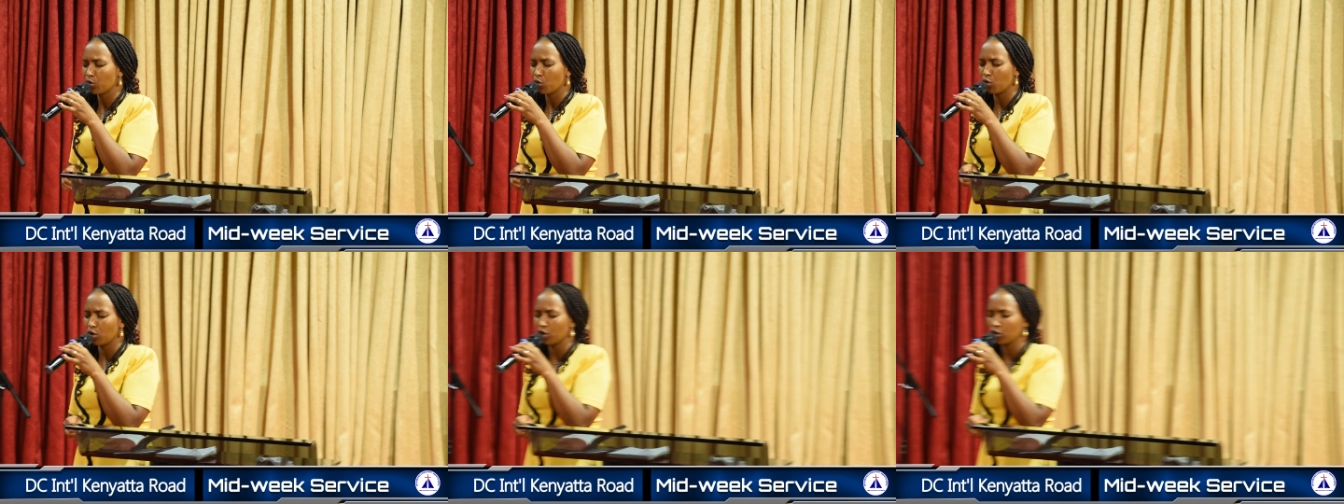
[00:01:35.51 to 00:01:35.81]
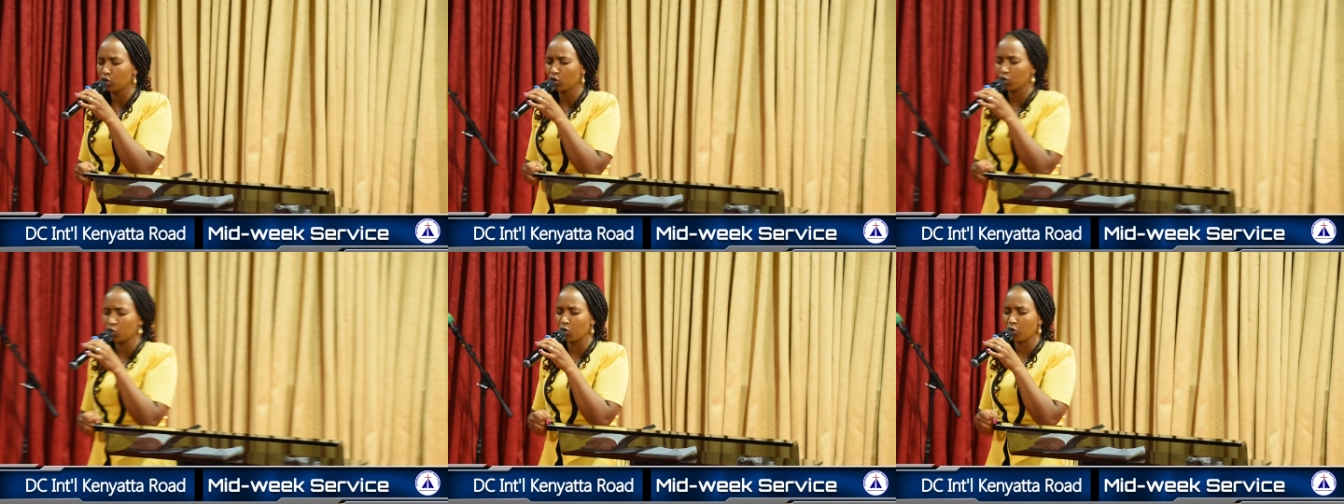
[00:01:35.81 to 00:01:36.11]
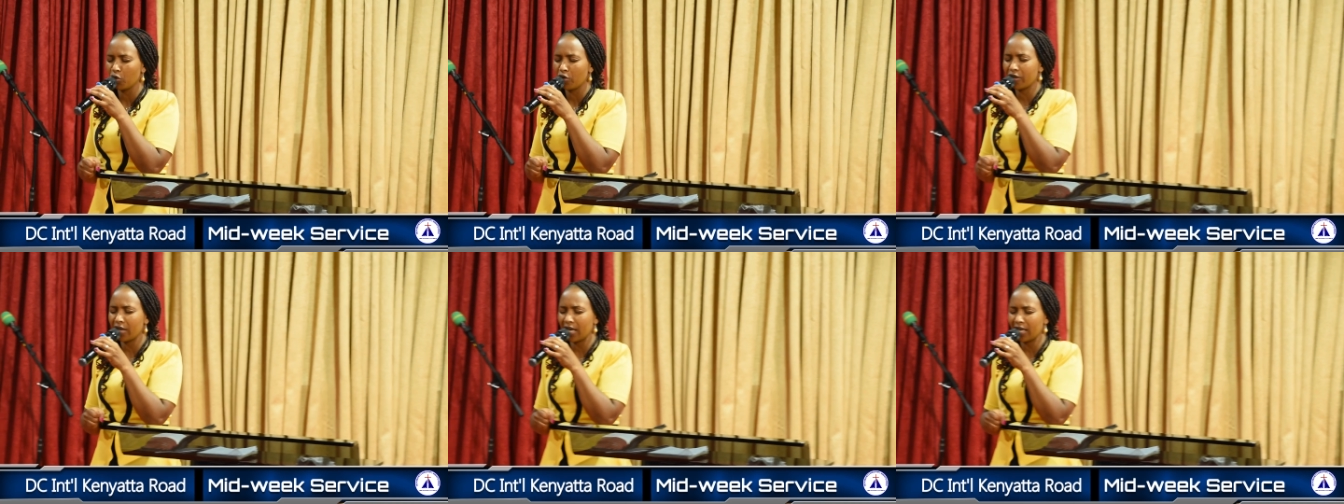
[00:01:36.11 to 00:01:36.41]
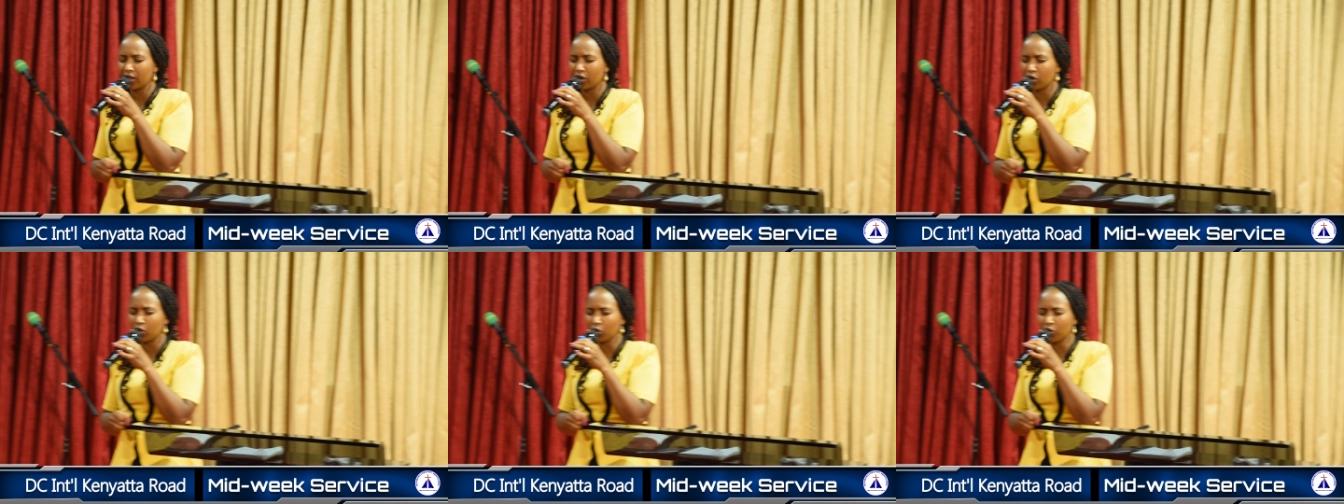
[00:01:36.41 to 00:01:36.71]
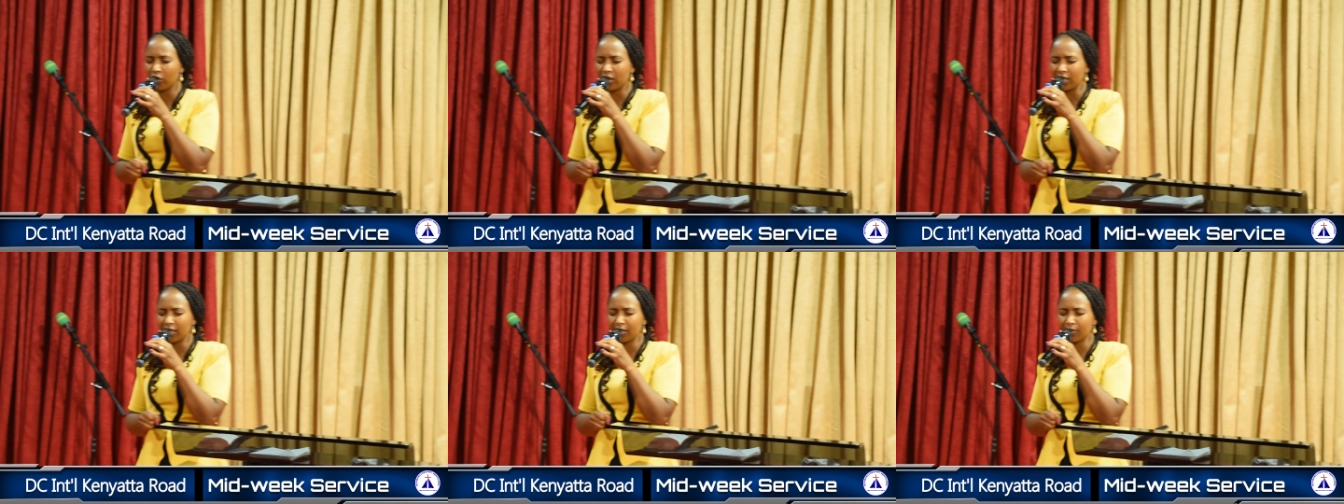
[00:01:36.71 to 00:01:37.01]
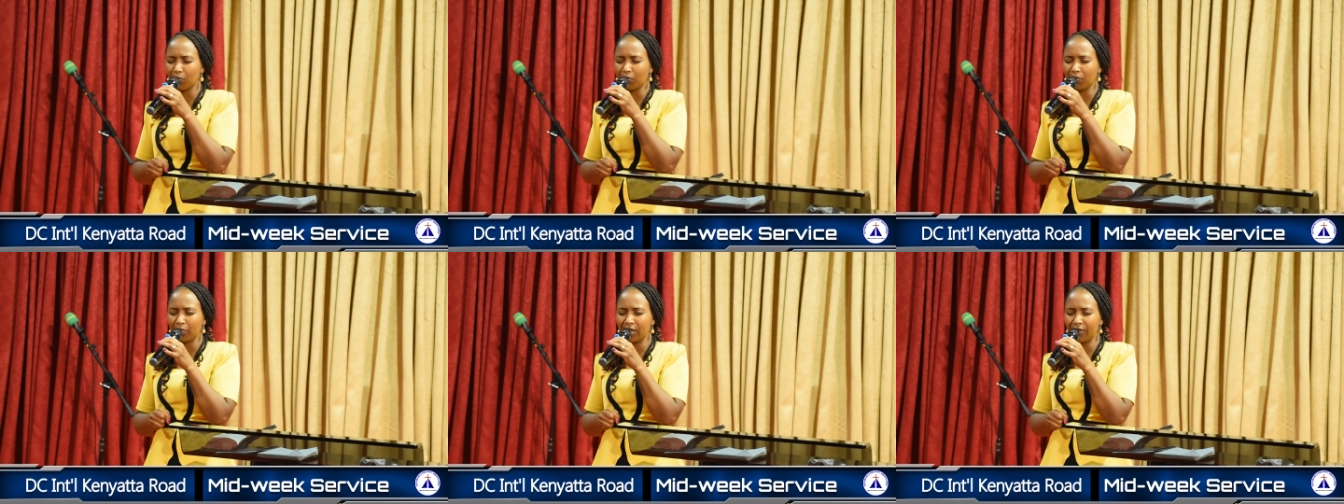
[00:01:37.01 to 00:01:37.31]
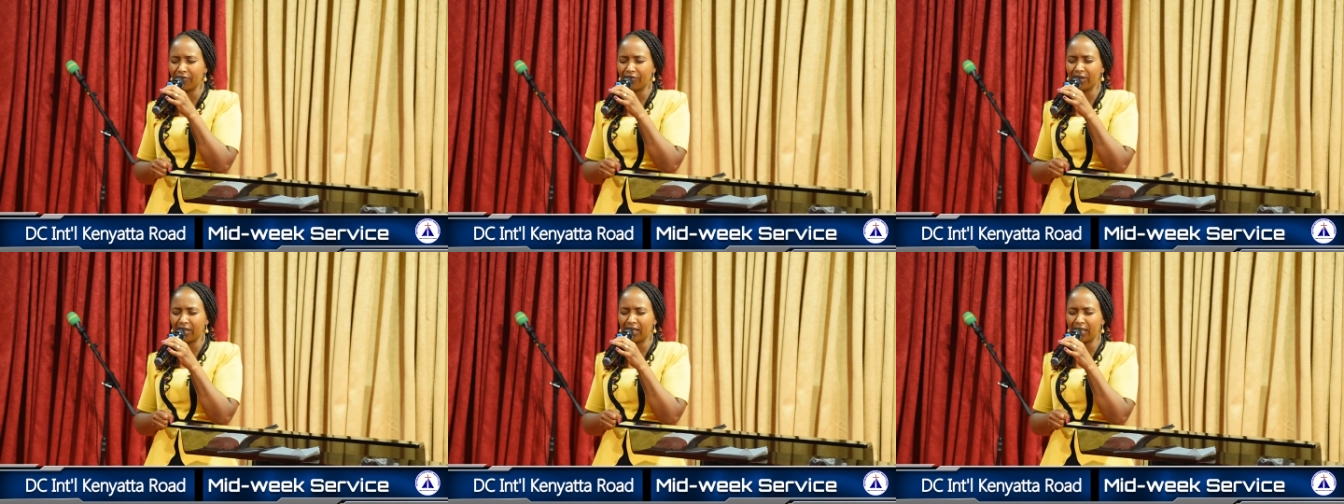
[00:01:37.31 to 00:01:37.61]
we want to thank you this
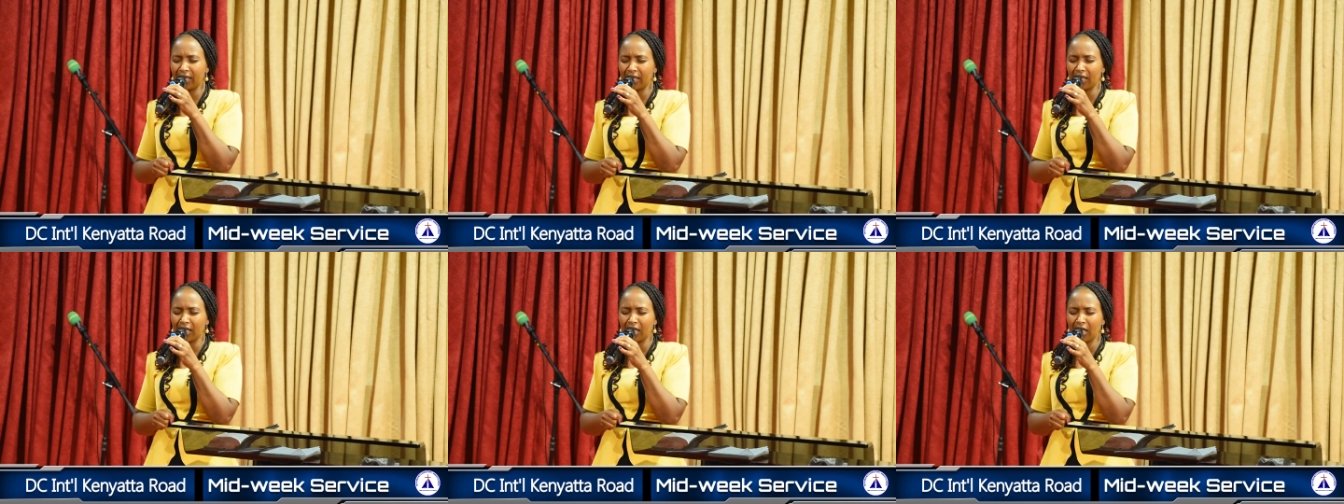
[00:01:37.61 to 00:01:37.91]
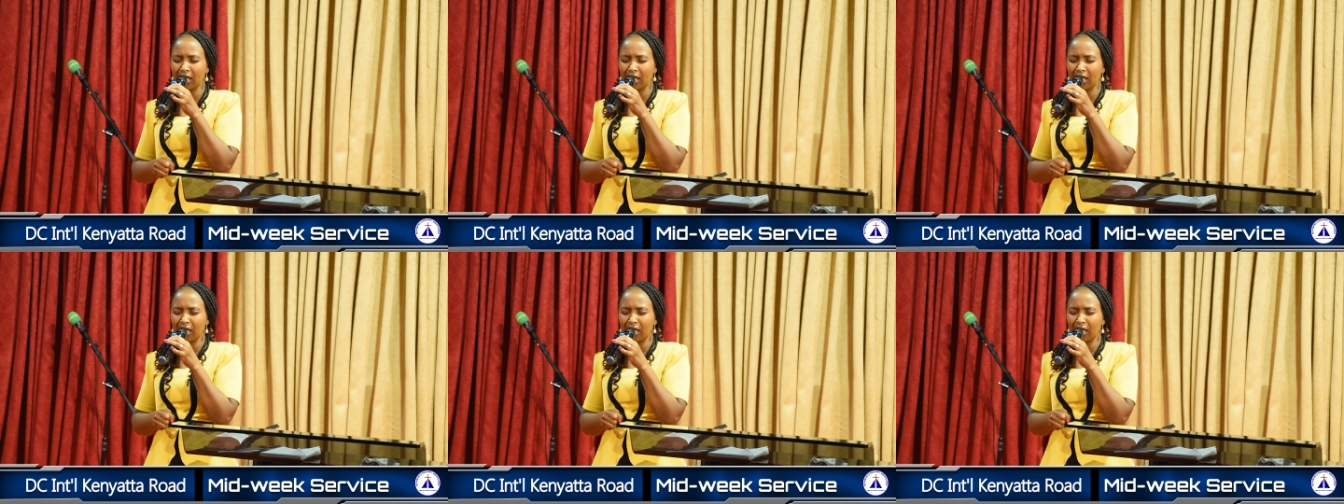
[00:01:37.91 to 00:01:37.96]
evening.